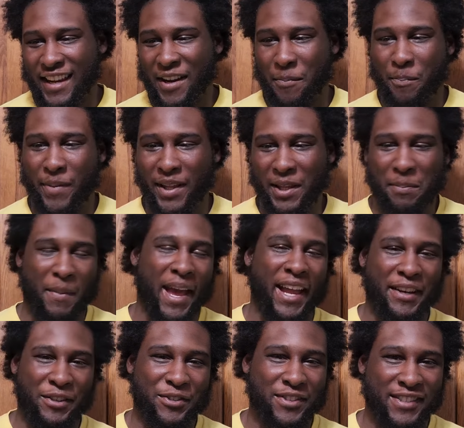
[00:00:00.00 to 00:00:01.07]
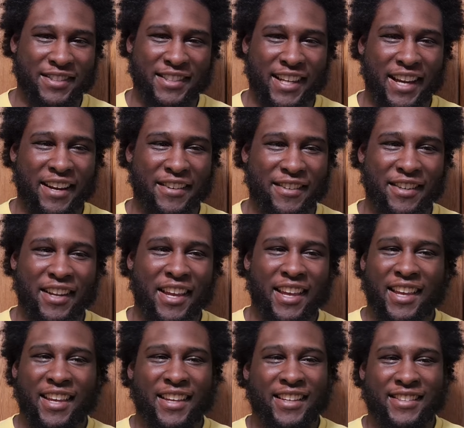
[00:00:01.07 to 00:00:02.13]
And Billy Magnussen's character
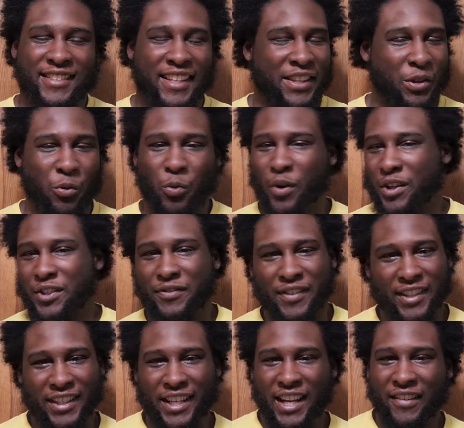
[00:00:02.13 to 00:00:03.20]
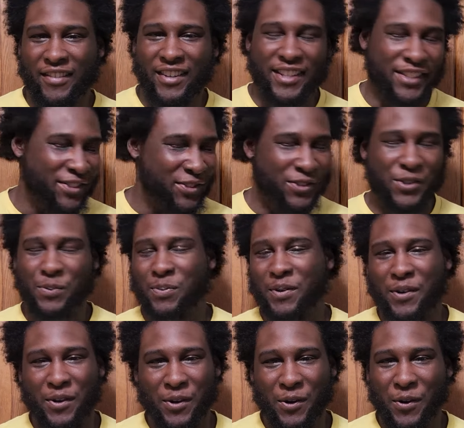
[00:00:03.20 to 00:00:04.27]
is like the worst villain ever. He's super
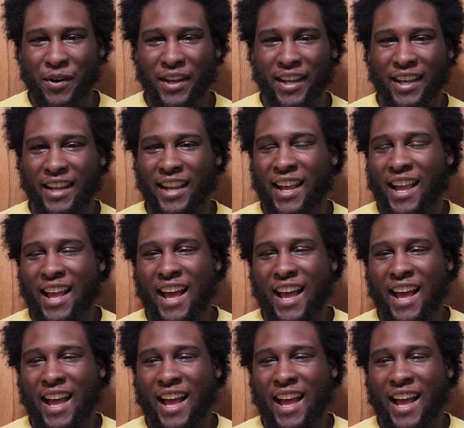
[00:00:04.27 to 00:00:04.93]
annoying.